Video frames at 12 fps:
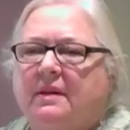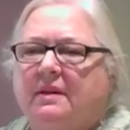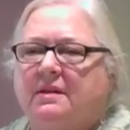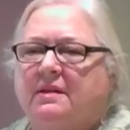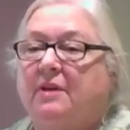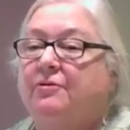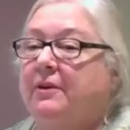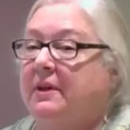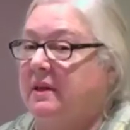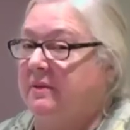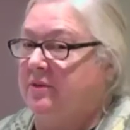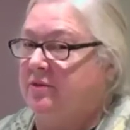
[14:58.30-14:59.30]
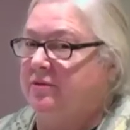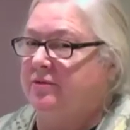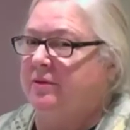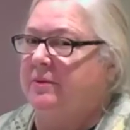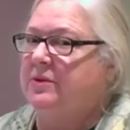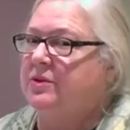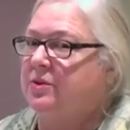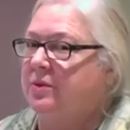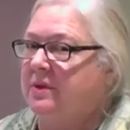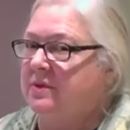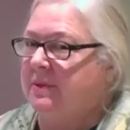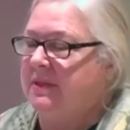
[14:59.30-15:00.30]
The suffering comes from the
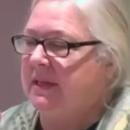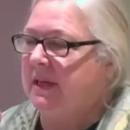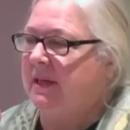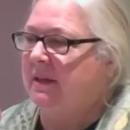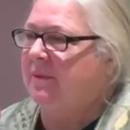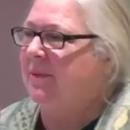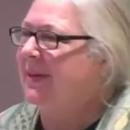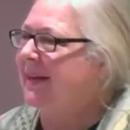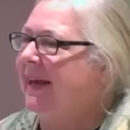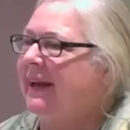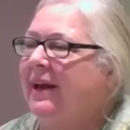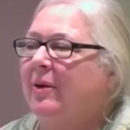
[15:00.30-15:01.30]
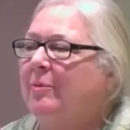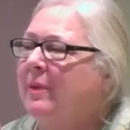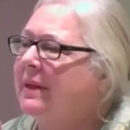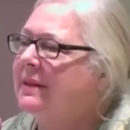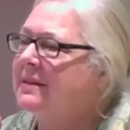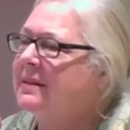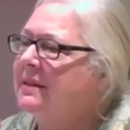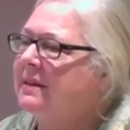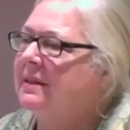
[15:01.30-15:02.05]
stories we tell, but we can't help it.